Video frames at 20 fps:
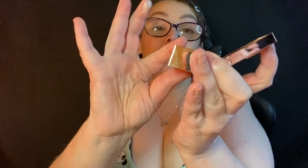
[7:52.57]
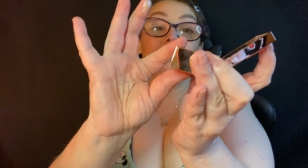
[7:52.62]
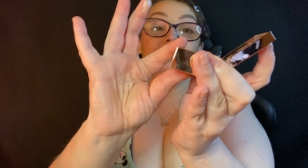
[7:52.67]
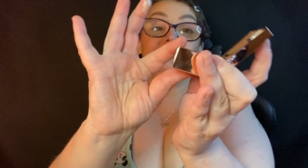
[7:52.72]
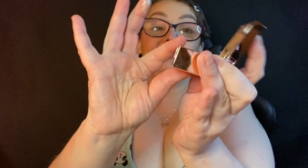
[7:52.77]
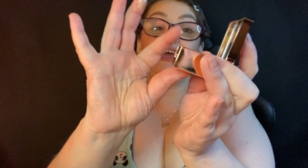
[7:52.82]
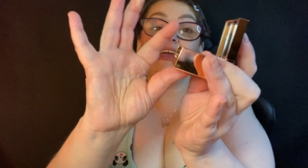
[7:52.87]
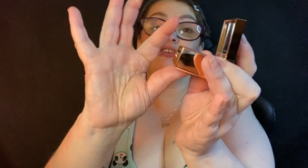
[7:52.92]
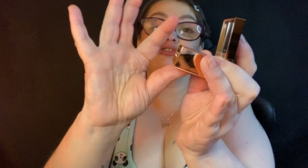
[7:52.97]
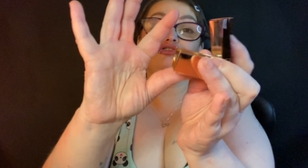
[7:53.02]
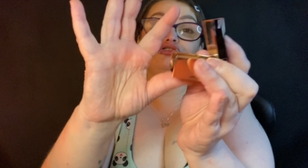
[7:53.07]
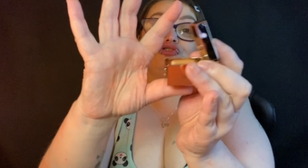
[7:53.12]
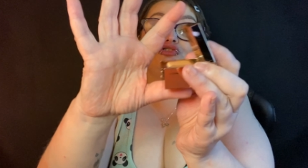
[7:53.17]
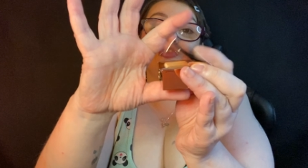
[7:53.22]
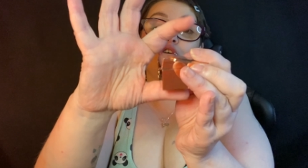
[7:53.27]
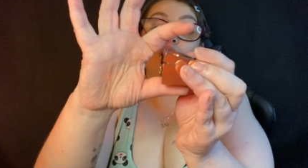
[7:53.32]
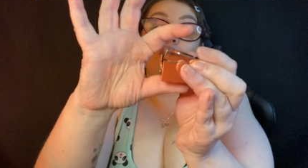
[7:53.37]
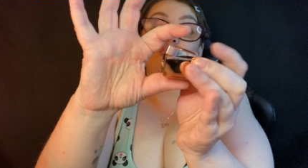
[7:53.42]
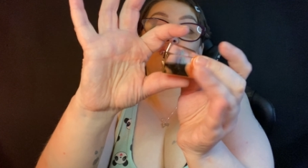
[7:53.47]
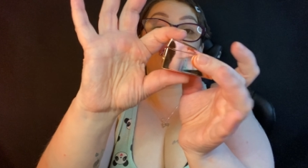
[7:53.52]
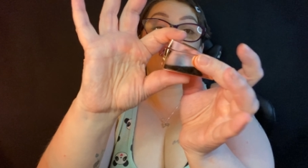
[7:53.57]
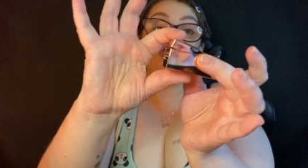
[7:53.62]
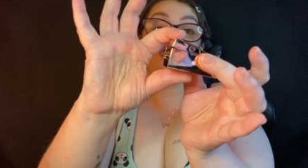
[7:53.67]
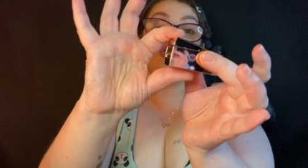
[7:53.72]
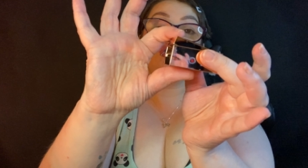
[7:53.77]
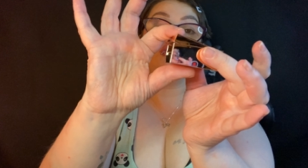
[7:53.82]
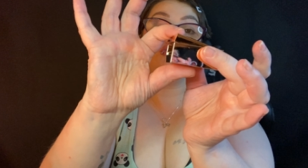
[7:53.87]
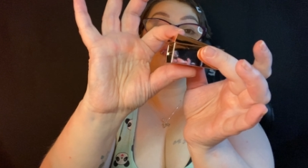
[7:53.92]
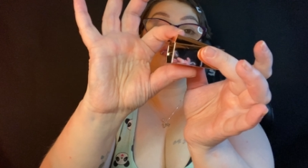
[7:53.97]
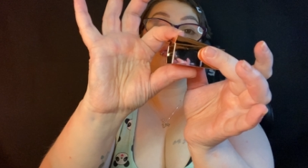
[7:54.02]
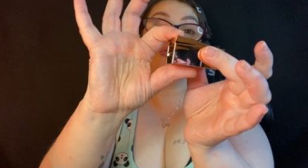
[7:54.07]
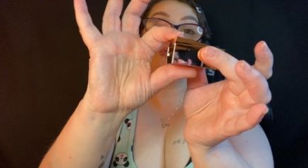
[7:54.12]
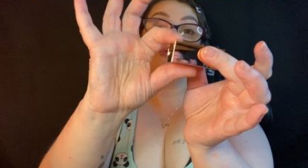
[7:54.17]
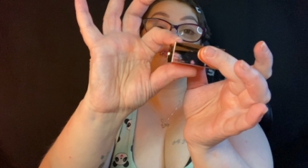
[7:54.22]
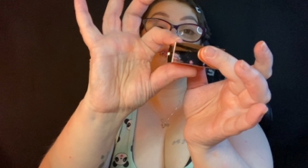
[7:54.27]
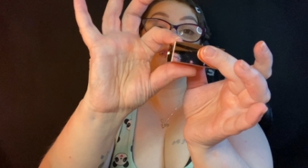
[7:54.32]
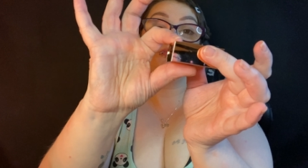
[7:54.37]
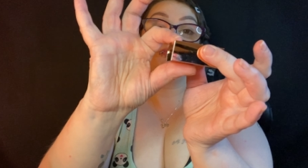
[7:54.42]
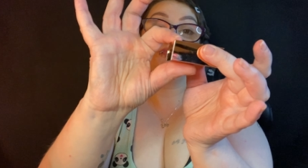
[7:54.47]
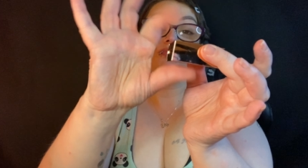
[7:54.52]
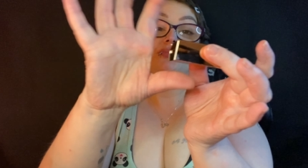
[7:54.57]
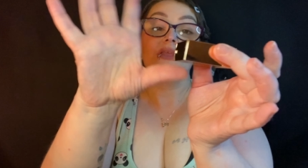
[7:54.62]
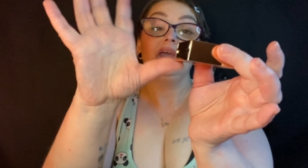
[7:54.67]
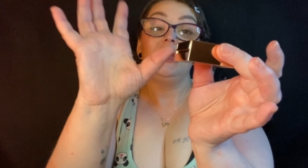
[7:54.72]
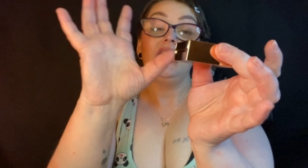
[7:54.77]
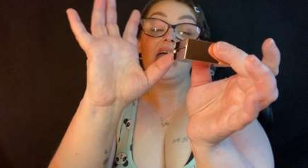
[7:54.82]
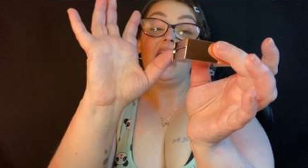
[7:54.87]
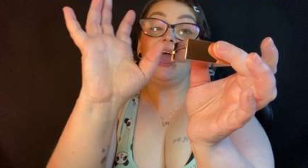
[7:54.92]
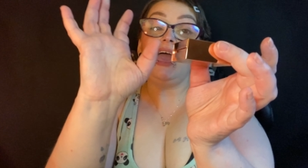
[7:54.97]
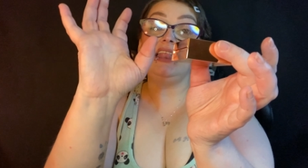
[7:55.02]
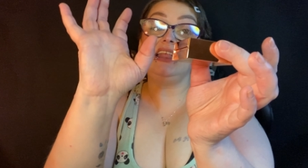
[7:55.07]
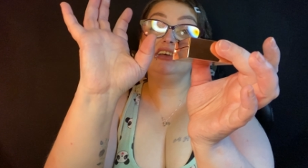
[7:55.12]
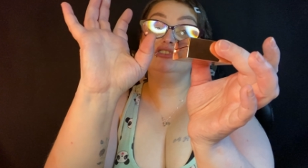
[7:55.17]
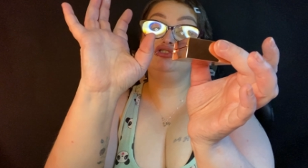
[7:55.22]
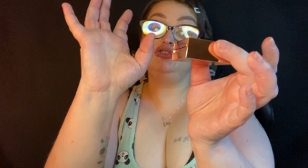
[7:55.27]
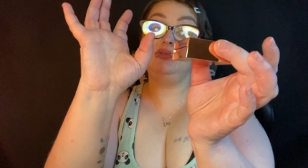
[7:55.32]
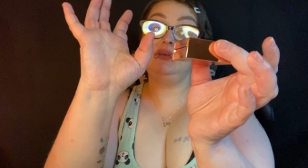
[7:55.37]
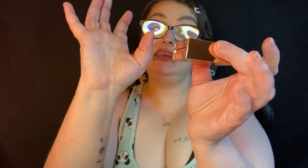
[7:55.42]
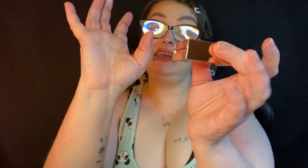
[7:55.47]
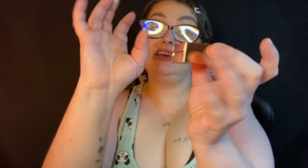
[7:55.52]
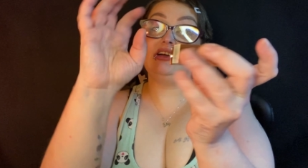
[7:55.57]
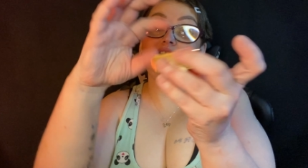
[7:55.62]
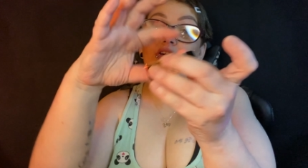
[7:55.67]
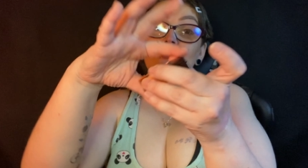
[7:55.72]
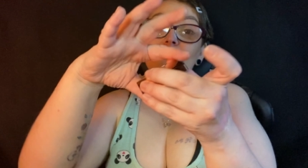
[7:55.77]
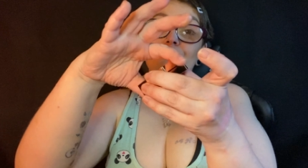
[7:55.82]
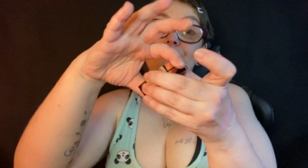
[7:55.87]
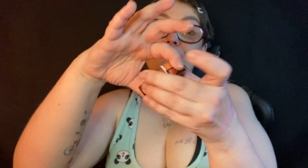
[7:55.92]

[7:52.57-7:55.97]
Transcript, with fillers: They are so cute. And as you hear,